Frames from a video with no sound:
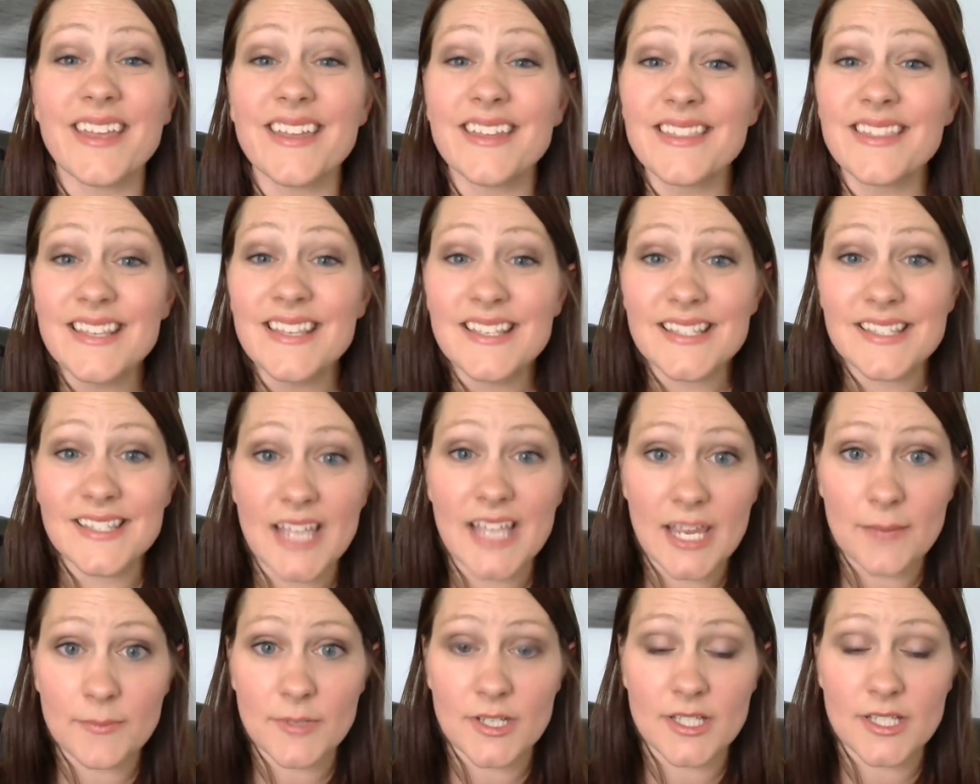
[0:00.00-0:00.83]
in this
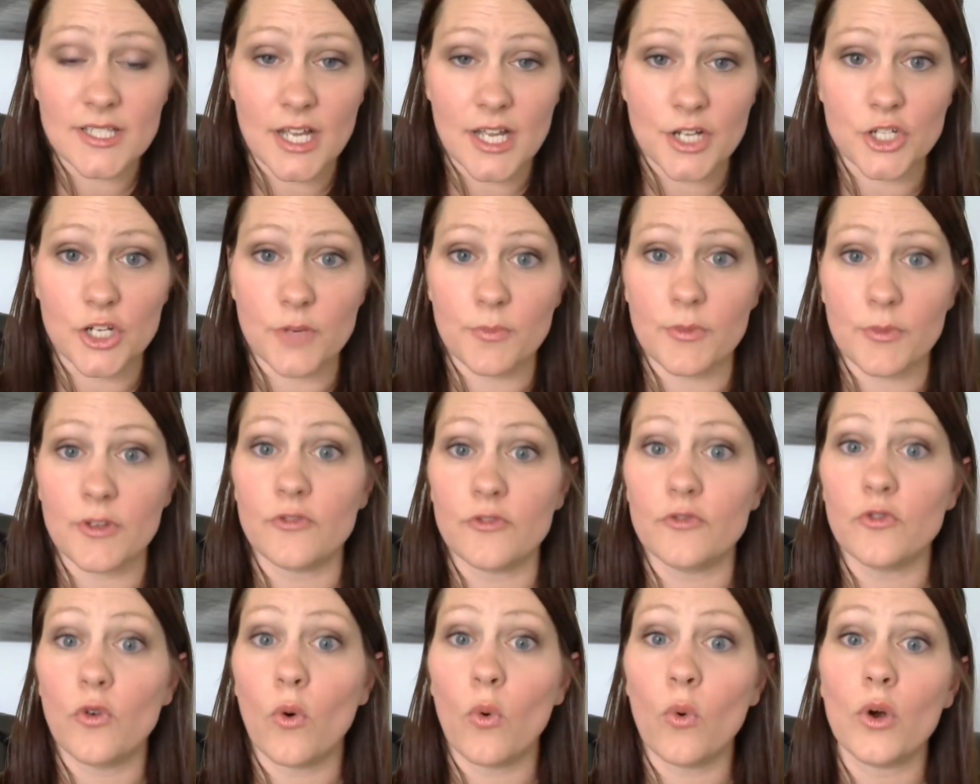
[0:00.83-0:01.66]
same discussion,
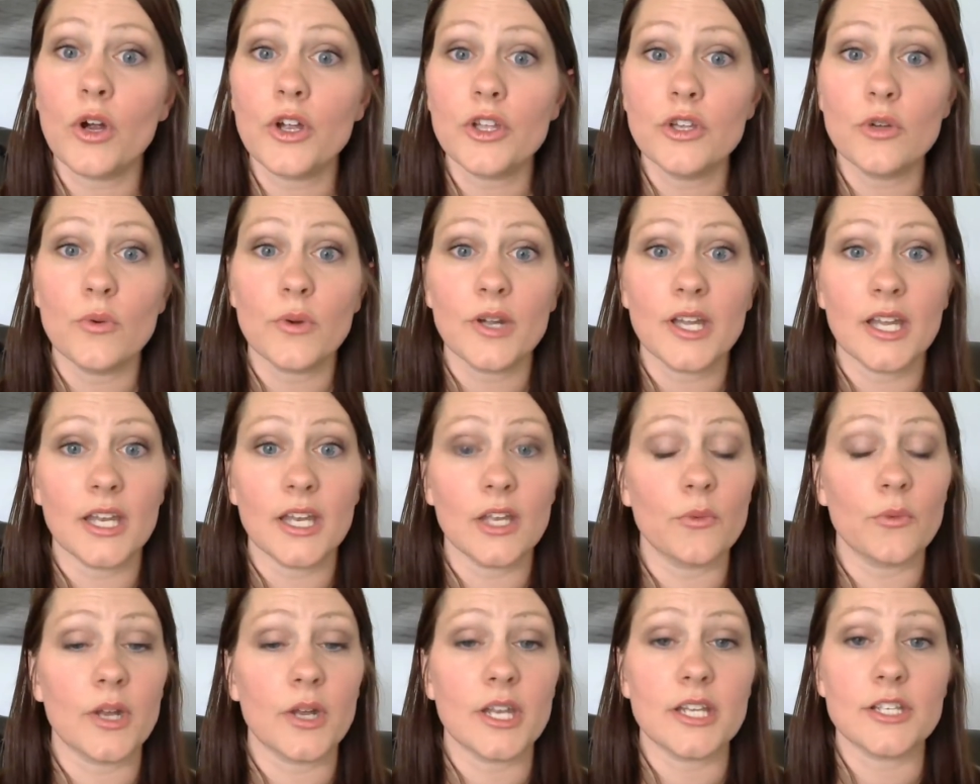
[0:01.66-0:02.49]
before you were
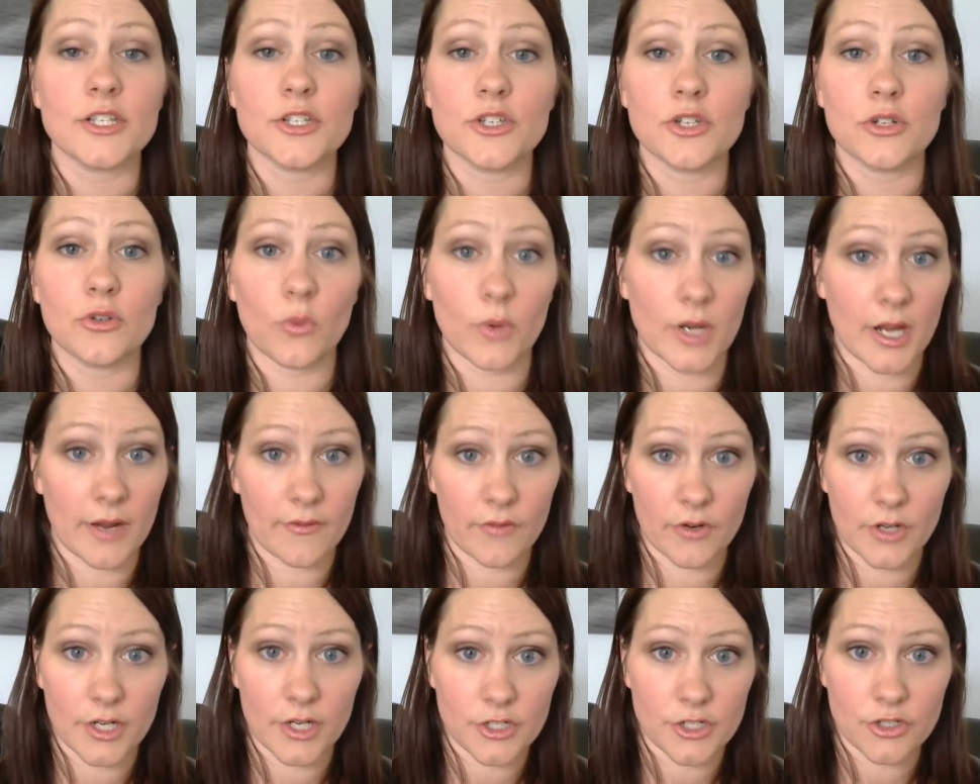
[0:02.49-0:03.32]
getting ready to do
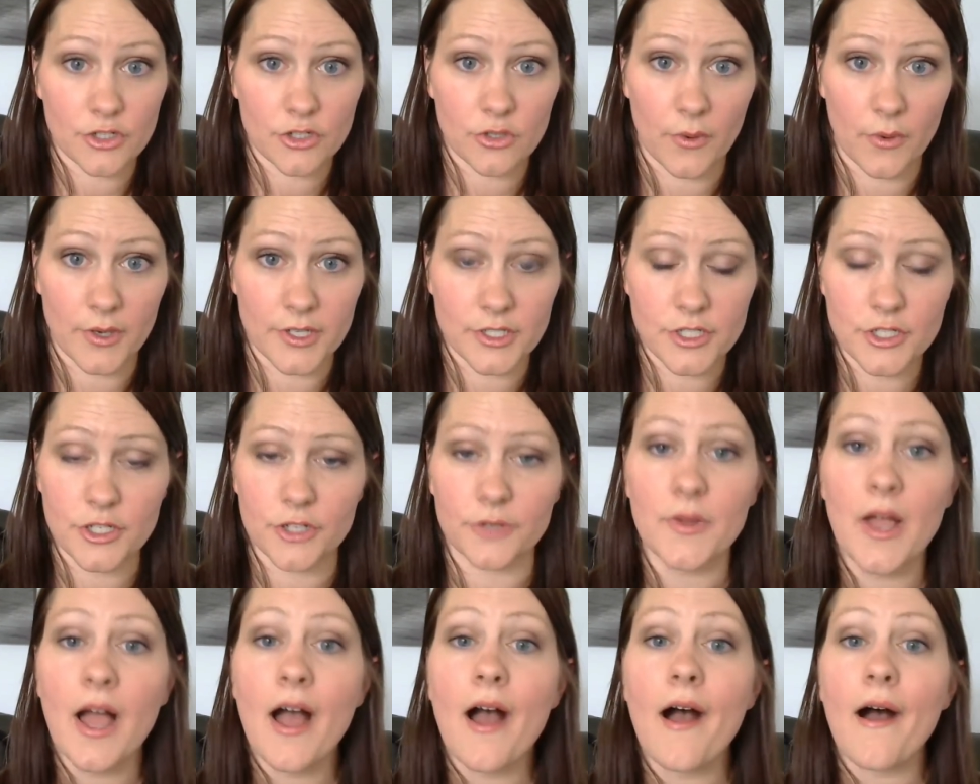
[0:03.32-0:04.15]
whatever it is you're going to do,